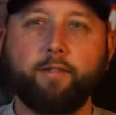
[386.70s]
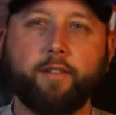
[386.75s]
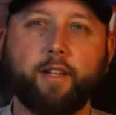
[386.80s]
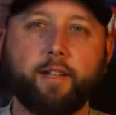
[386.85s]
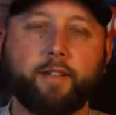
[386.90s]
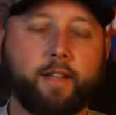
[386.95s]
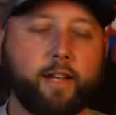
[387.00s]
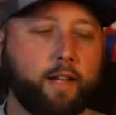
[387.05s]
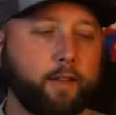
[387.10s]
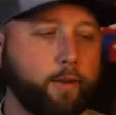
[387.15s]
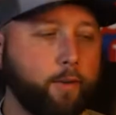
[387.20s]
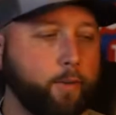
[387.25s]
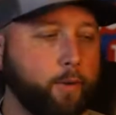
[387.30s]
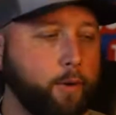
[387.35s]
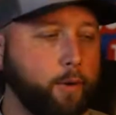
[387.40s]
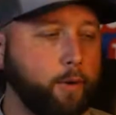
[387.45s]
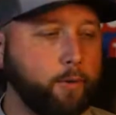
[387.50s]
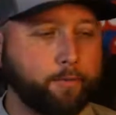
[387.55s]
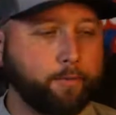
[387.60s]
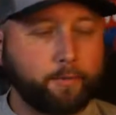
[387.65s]
done that in a
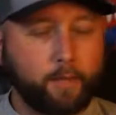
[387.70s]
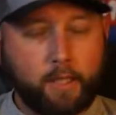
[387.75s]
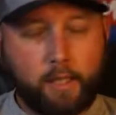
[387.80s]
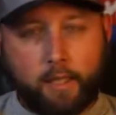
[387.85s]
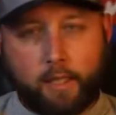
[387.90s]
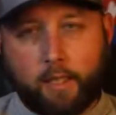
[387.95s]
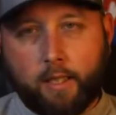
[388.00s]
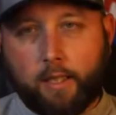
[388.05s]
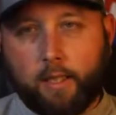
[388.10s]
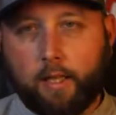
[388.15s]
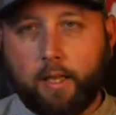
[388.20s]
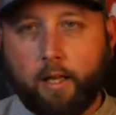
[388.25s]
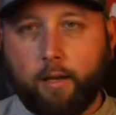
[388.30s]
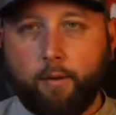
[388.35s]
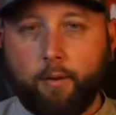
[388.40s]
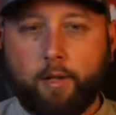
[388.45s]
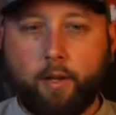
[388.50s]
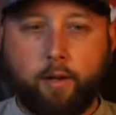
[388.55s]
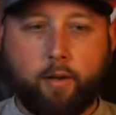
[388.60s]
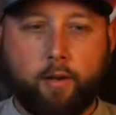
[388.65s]
row.
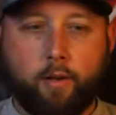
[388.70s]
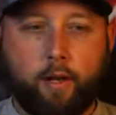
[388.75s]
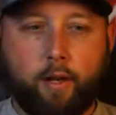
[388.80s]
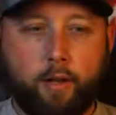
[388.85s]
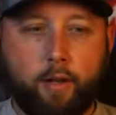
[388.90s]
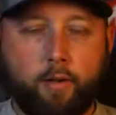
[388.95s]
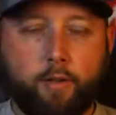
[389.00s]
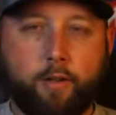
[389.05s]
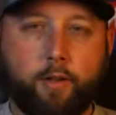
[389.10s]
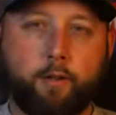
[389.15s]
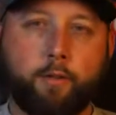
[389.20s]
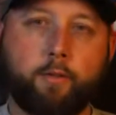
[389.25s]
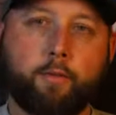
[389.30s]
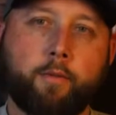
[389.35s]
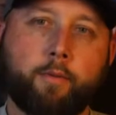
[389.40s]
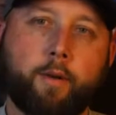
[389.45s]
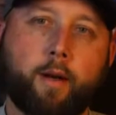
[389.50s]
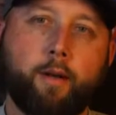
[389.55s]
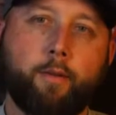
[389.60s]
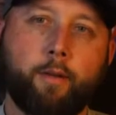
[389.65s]
I go to church with my
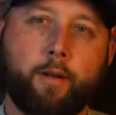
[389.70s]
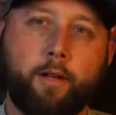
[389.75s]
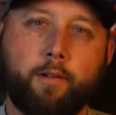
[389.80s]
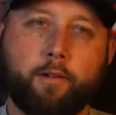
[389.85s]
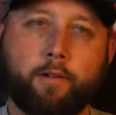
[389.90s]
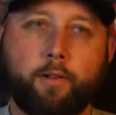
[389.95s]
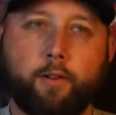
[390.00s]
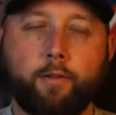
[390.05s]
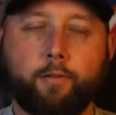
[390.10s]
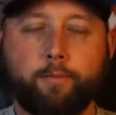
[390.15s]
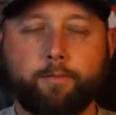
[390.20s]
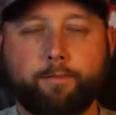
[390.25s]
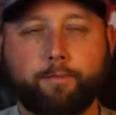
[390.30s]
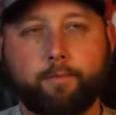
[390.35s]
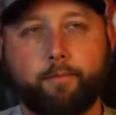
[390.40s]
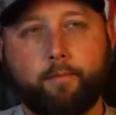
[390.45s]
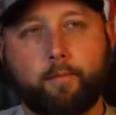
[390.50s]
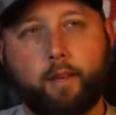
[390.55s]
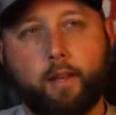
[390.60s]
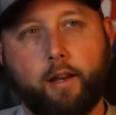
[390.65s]
mom on Easter,
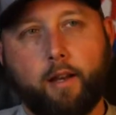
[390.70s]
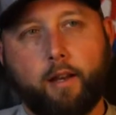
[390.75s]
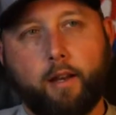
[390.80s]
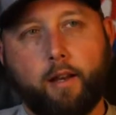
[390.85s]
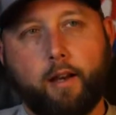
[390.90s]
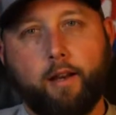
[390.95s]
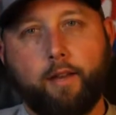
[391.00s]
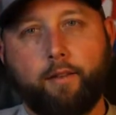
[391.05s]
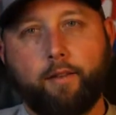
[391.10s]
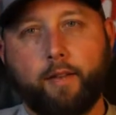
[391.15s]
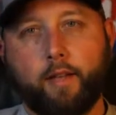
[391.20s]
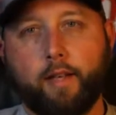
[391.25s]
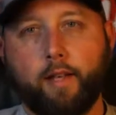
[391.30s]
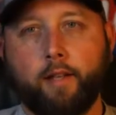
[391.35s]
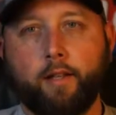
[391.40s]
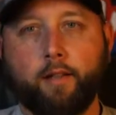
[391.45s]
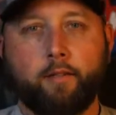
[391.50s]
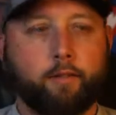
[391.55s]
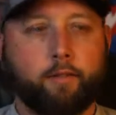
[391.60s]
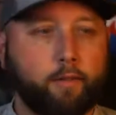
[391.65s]
and
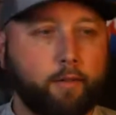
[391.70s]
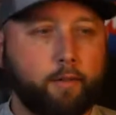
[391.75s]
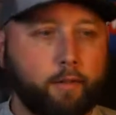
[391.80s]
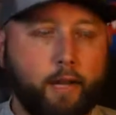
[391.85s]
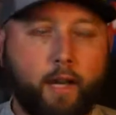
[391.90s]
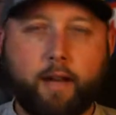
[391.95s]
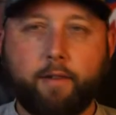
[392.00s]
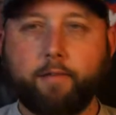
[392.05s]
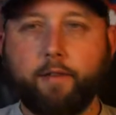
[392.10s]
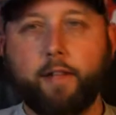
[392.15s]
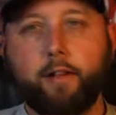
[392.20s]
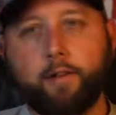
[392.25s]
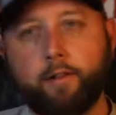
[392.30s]
then have dinner